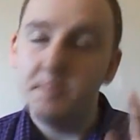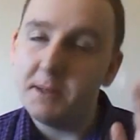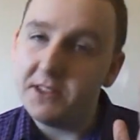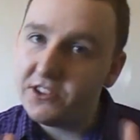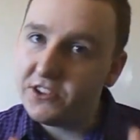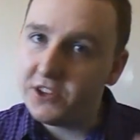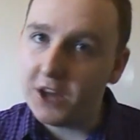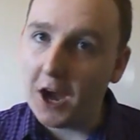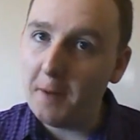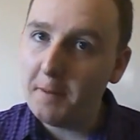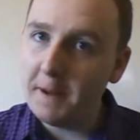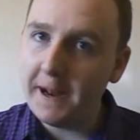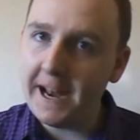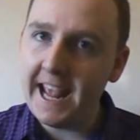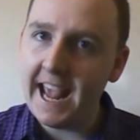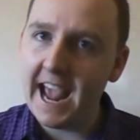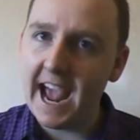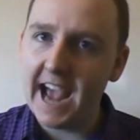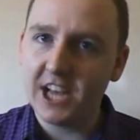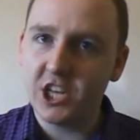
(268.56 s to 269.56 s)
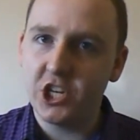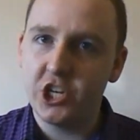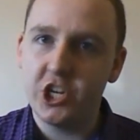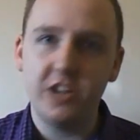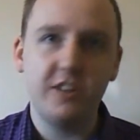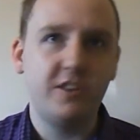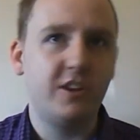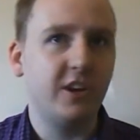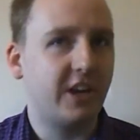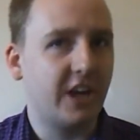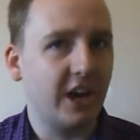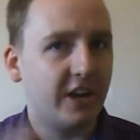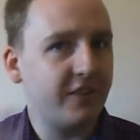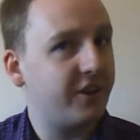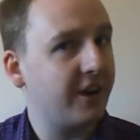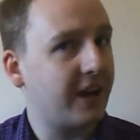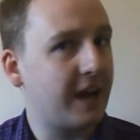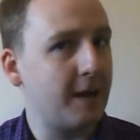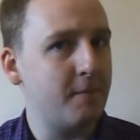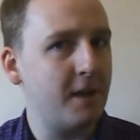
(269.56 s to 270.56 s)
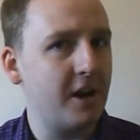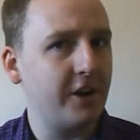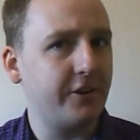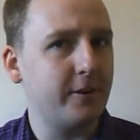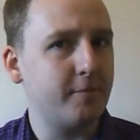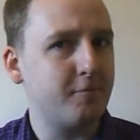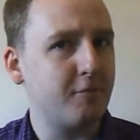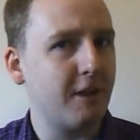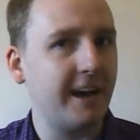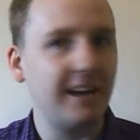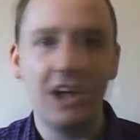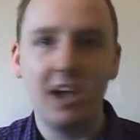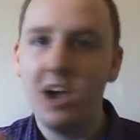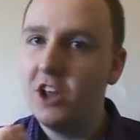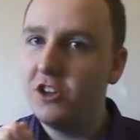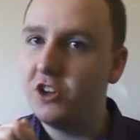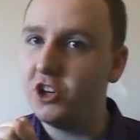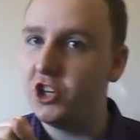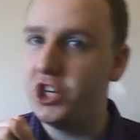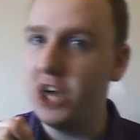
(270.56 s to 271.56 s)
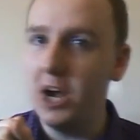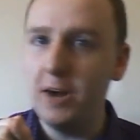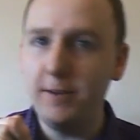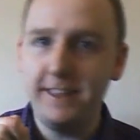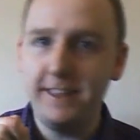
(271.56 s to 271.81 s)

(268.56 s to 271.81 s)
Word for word: But stopping the action to cut to a commercial break to show